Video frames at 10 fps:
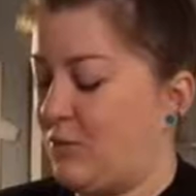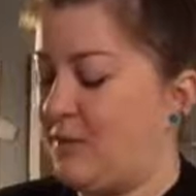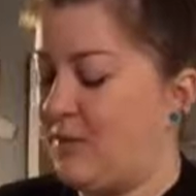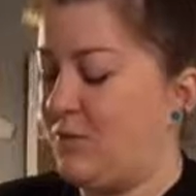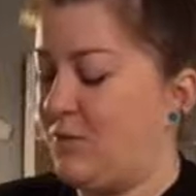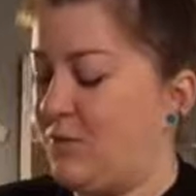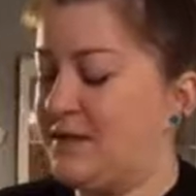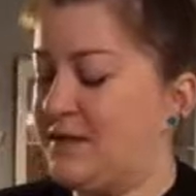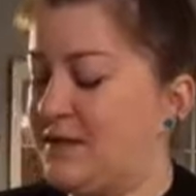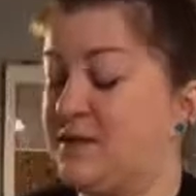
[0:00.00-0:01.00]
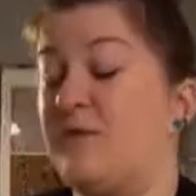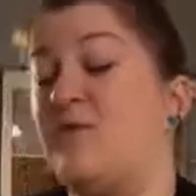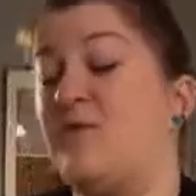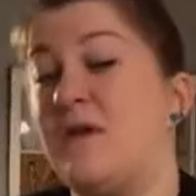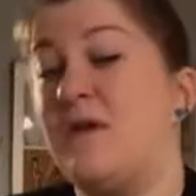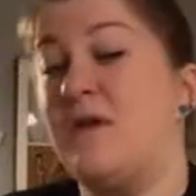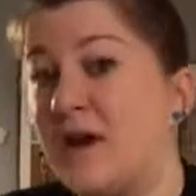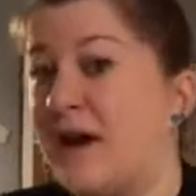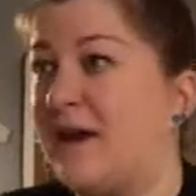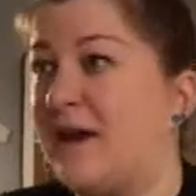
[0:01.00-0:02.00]
I mean when I say this. If you've never
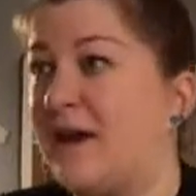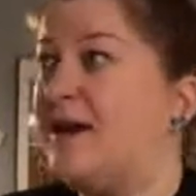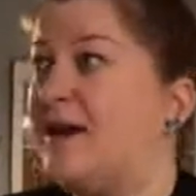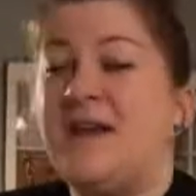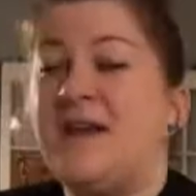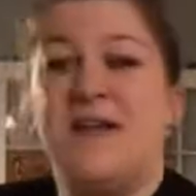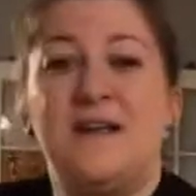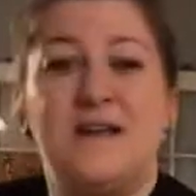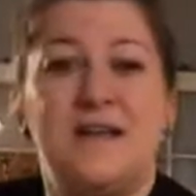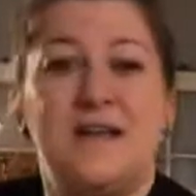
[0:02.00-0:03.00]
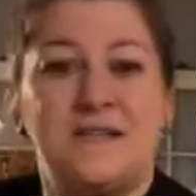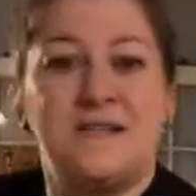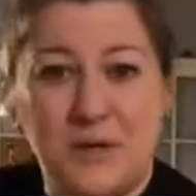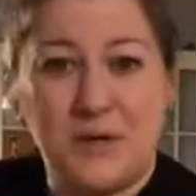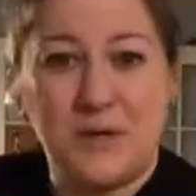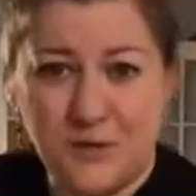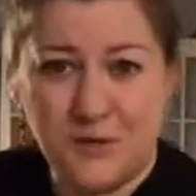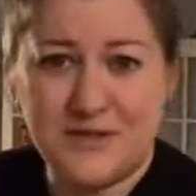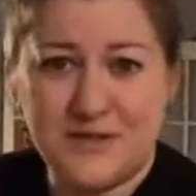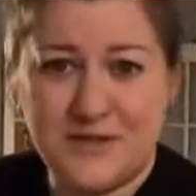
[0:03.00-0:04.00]
had it, it's
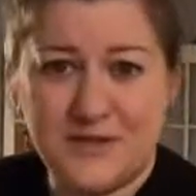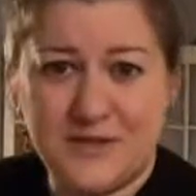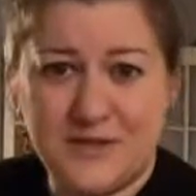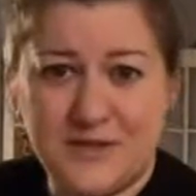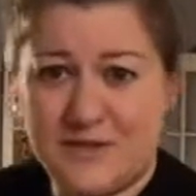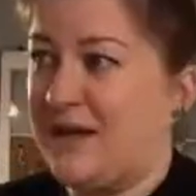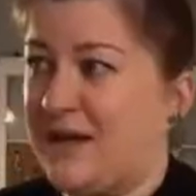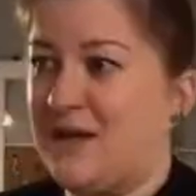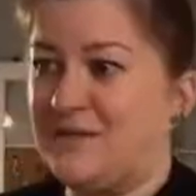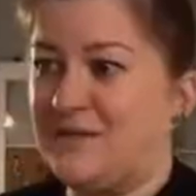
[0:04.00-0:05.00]
pillowy soft. And that